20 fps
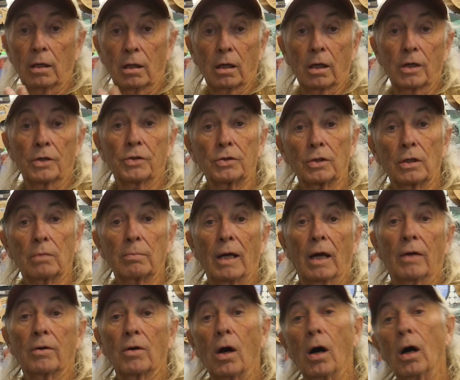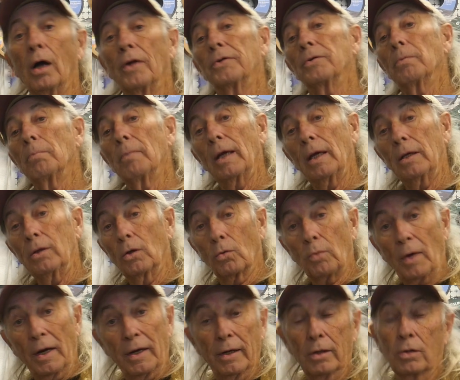larger amount on demand you know
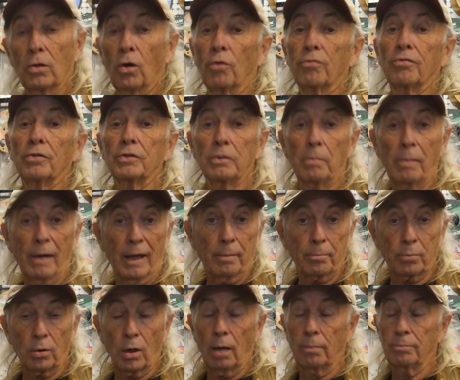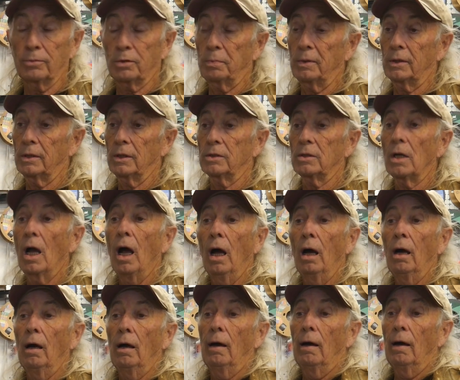ready to go for demand problems because
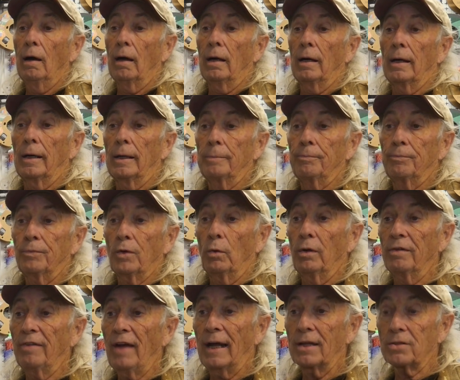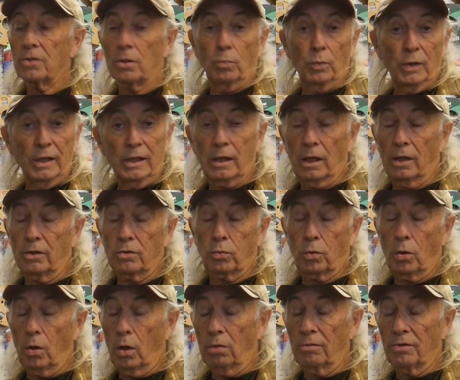uh, we've had some weekends
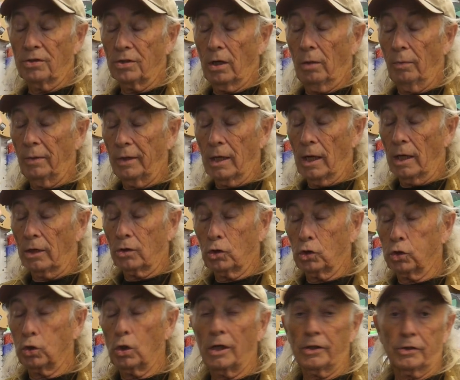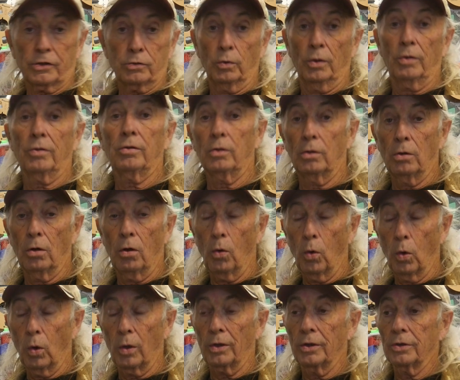where all of a sudden we got crushed with you know,
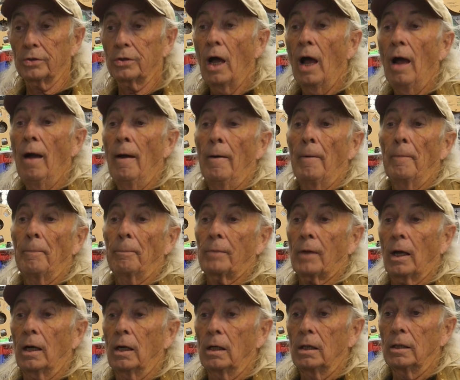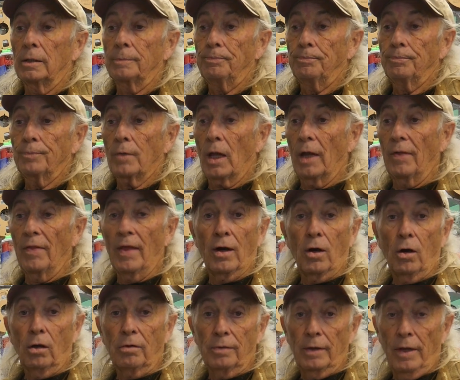orders. Uh, and then
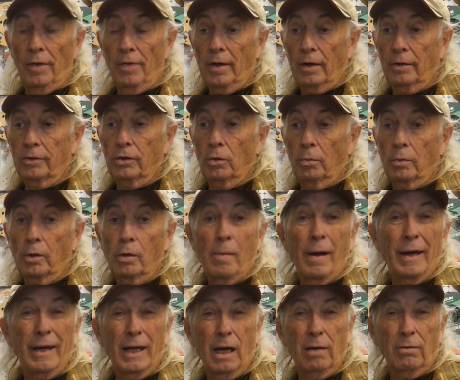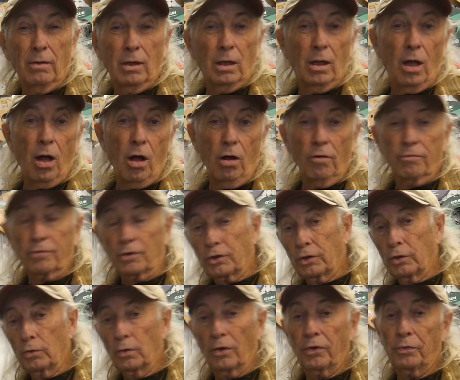all, and then you know you might have a lull for
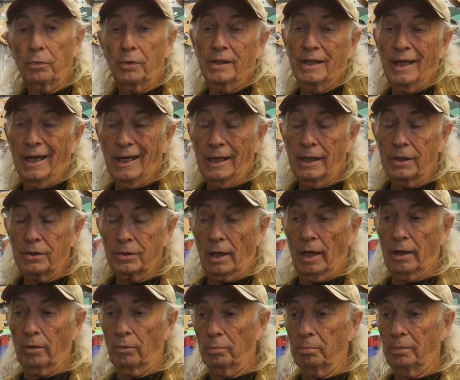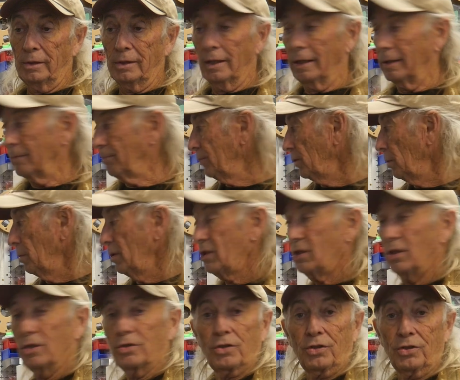two or three days, and it would be like the
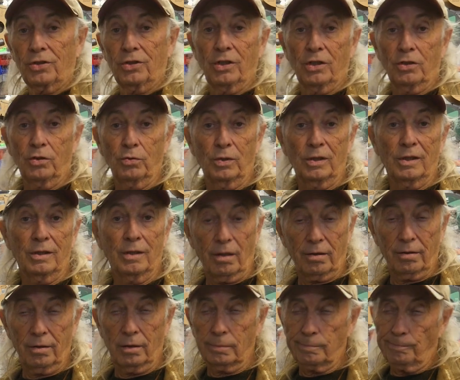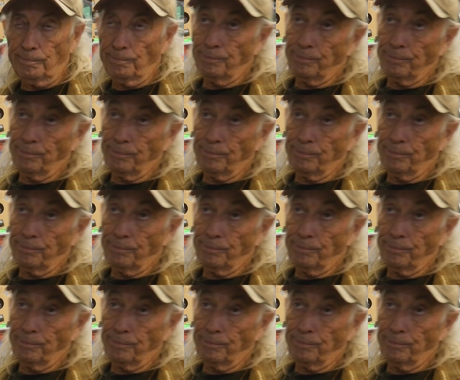machines are sitting doing nothing.